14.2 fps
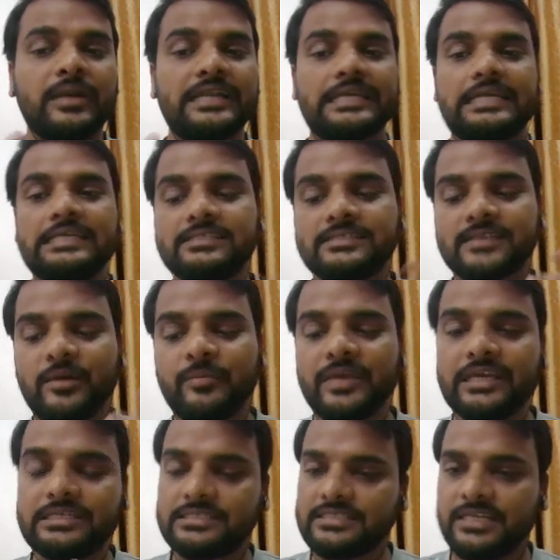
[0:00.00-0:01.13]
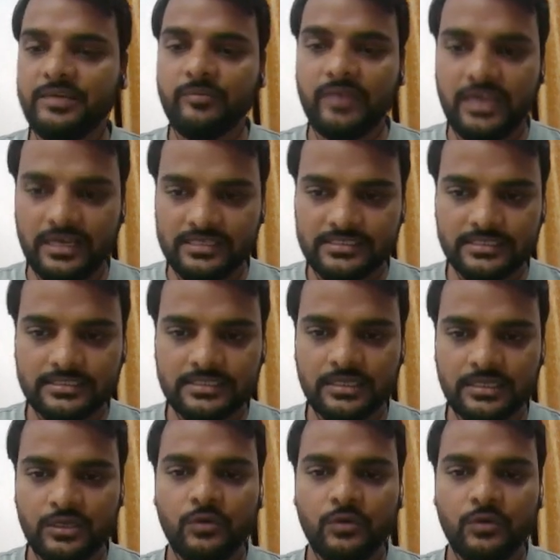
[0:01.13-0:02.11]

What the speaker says: But in some extreme cases,